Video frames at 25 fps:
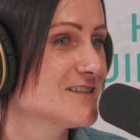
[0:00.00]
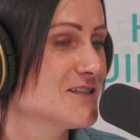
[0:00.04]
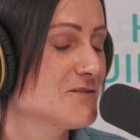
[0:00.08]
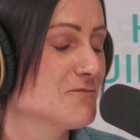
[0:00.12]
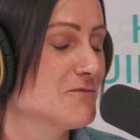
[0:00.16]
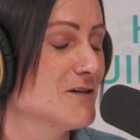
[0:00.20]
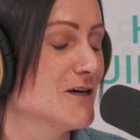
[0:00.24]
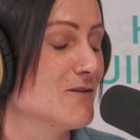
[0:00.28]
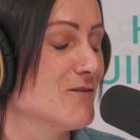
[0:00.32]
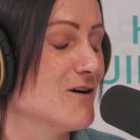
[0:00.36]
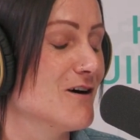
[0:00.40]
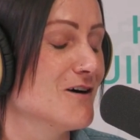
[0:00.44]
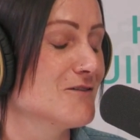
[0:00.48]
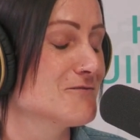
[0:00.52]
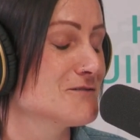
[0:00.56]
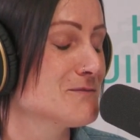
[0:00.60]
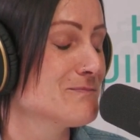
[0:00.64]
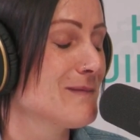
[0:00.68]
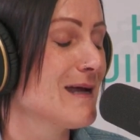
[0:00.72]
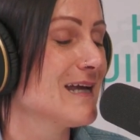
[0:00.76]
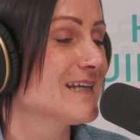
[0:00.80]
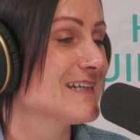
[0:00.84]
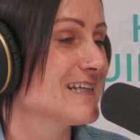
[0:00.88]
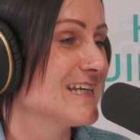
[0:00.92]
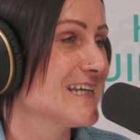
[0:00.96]
well, I was
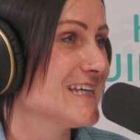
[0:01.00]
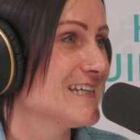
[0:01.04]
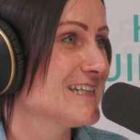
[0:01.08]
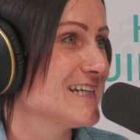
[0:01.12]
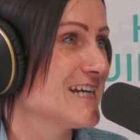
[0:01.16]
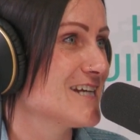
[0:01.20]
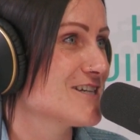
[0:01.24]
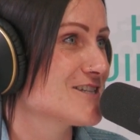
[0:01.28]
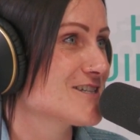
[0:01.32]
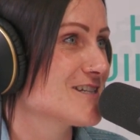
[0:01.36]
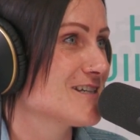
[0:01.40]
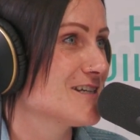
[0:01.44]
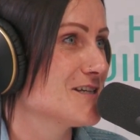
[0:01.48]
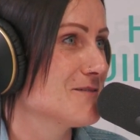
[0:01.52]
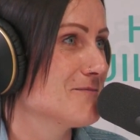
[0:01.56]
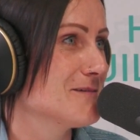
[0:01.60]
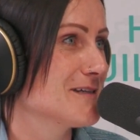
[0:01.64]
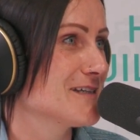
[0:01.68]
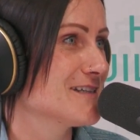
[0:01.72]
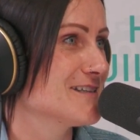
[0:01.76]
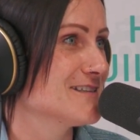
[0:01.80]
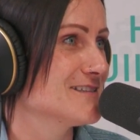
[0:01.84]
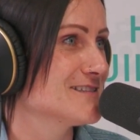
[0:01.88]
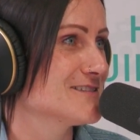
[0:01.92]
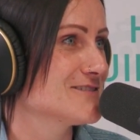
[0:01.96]
panicking actually,
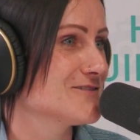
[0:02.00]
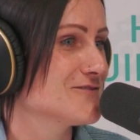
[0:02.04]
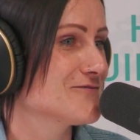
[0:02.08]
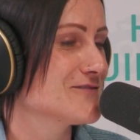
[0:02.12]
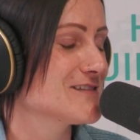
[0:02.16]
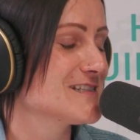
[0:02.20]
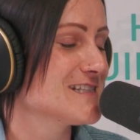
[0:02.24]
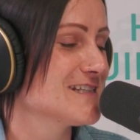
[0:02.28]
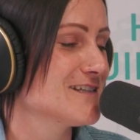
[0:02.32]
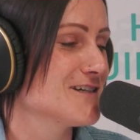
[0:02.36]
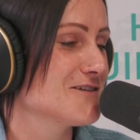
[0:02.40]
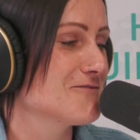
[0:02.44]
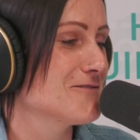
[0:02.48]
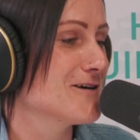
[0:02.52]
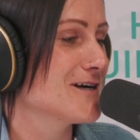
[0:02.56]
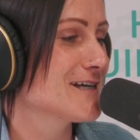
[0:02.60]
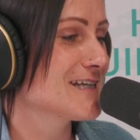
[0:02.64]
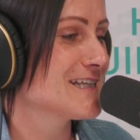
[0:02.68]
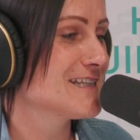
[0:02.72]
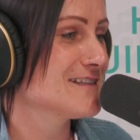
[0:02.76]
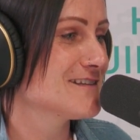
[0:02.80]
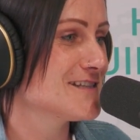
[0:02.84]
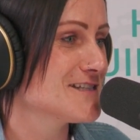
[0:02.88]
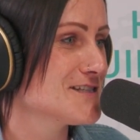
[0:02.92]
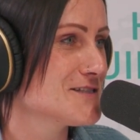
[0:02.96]
because obviously I
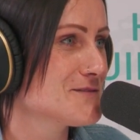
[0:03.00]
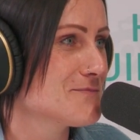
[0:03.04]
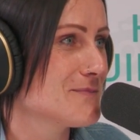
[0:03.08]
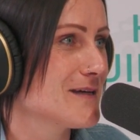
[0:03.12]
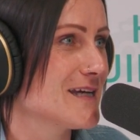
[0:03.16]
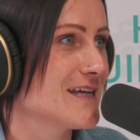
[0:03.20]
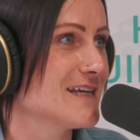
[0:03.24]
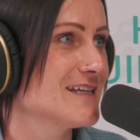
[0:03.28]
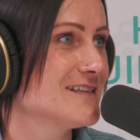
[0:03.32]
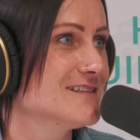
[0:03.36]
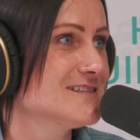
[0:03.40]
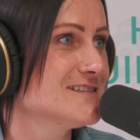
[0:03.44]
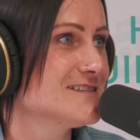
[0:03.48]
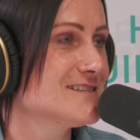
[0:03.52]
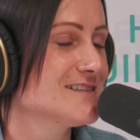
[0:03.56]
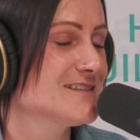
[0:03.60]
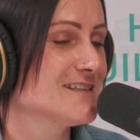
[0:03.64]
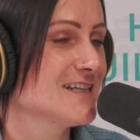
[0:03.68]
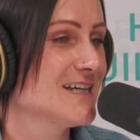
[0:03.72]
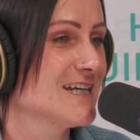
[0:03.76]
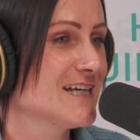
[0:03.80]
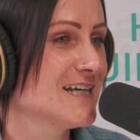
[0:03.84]
work in this space.